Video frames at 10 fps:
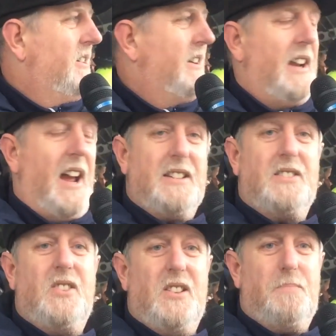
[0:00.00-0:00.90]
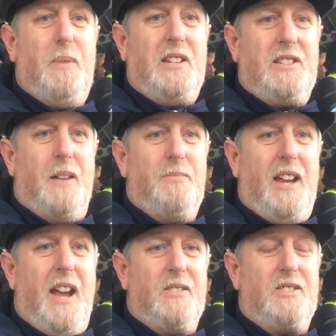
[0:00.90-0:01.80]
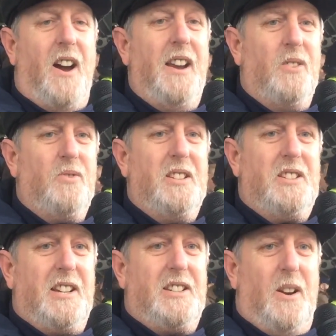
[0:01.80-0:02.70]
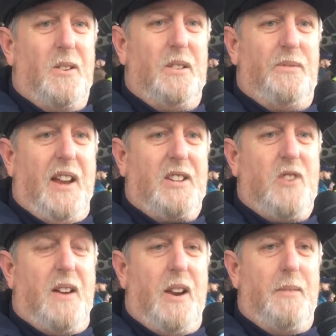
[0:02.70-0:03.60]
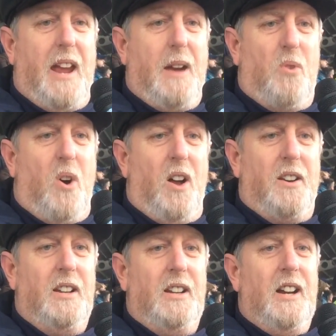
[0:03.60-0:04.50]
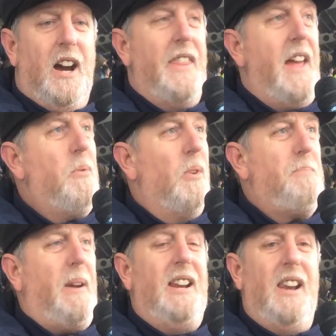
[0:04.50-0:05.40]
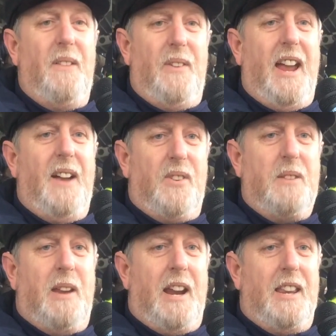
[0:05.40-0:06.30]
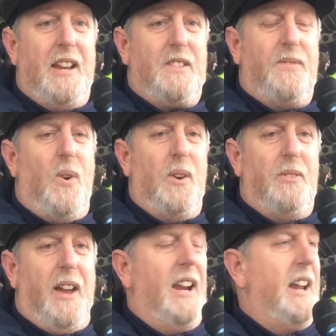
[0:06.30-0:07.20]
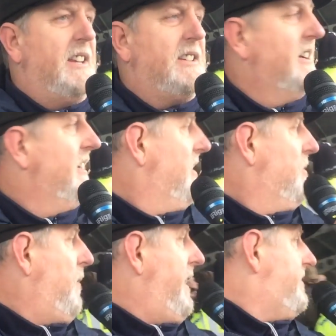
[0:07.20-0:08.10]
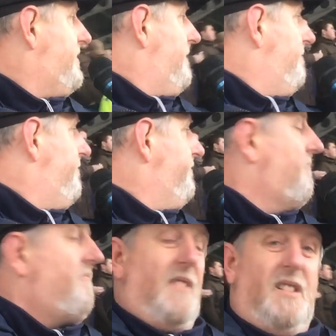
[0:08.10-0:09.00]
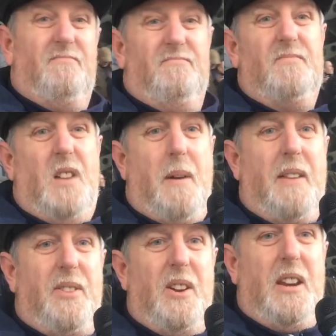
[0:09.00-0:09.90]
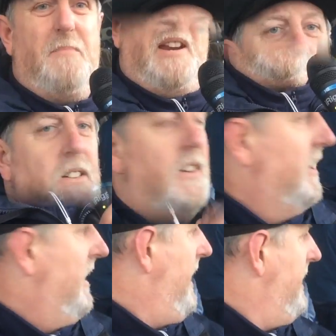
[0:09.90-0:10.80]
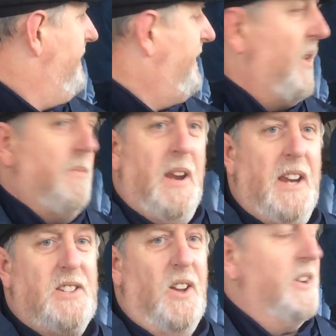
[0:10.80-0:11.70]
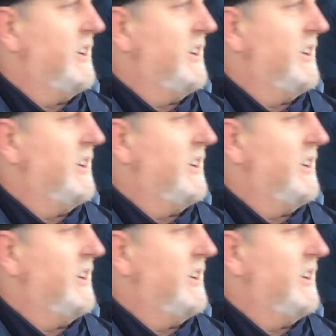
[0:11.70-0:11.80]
It has just been something else. 960 Oxford fans travelled up the M1, and they will be loving every minute of this. 4-0 they lead with about 13 minutes to go. 84 minutes on the